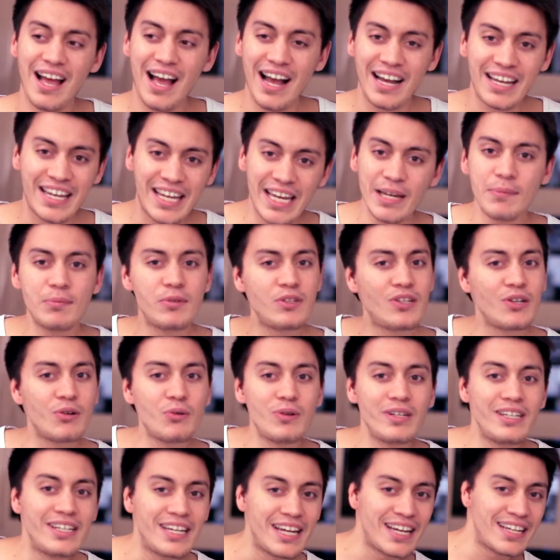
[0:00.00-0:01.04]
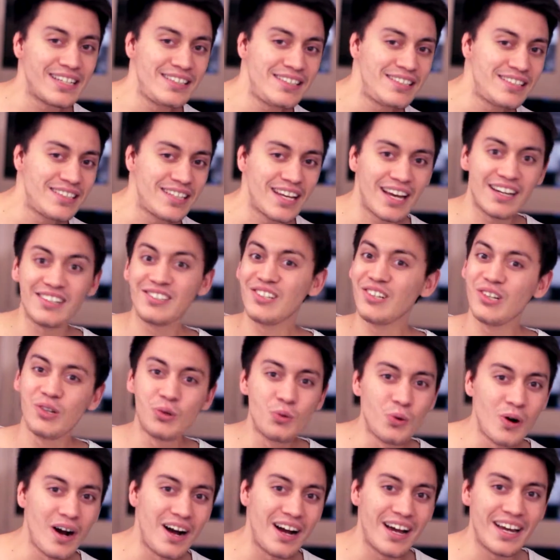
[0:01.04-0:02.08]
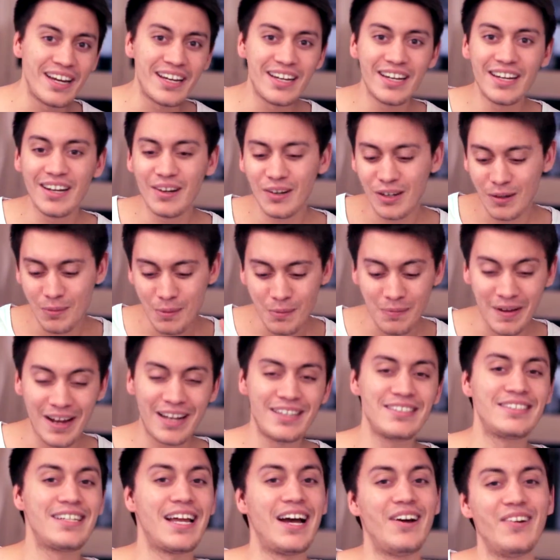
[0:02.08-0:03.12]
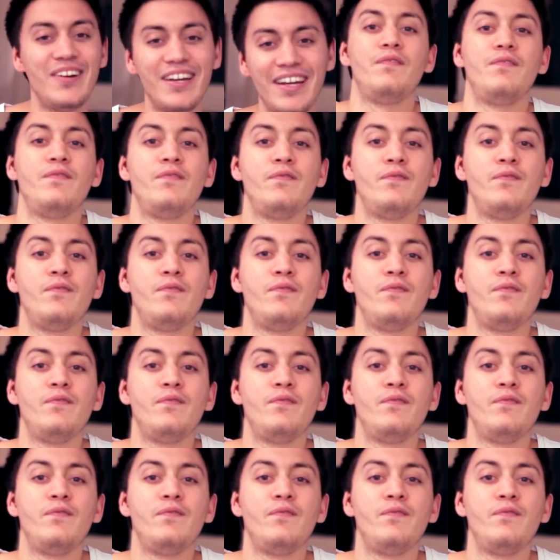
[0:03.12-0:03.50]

I keep doing this, I don't know why, I'm gonna put my hands down here.